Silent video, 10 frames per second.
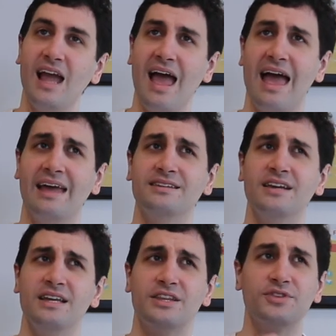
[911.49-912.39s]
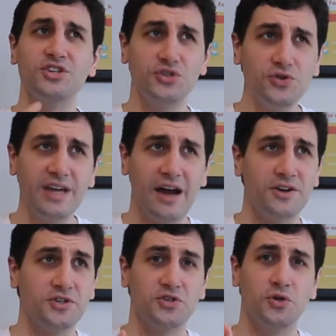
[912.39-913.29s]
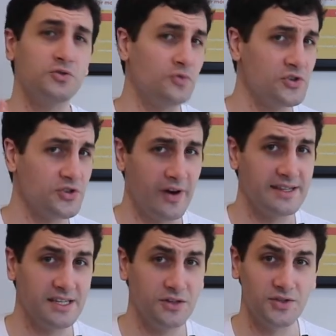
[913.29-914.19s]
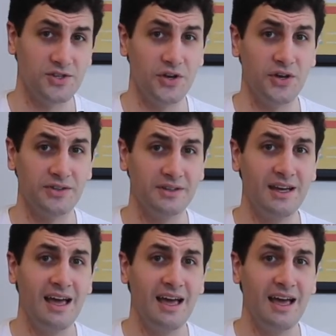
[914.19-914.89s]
And there are these two characters called Rosencrantz and Guildenstern,